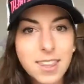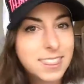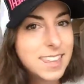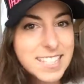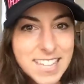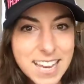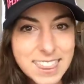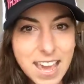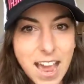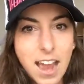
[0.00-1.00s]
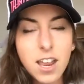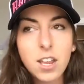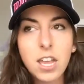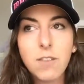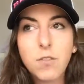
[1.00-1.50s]
Things like that.
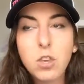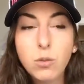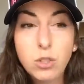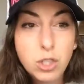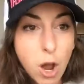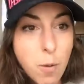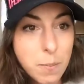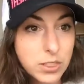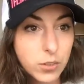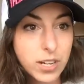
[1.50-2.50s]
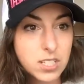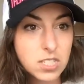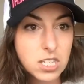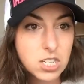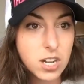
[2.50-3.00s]
If you don't make the right
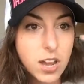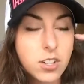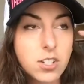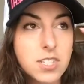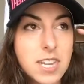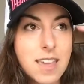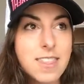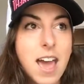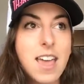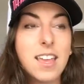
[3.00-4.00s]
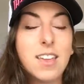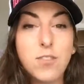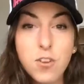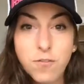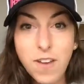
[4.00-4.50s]
decision, understand that if
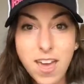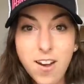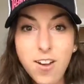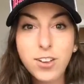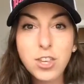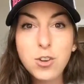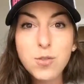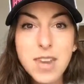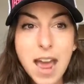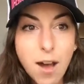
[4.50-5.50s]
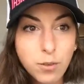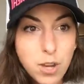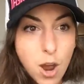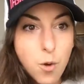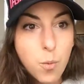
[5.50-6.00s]
you fail, you now
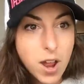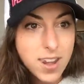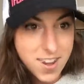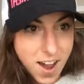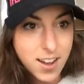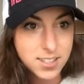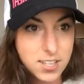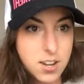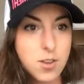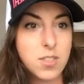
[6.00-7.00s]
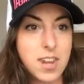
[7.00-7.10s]
know what not to do the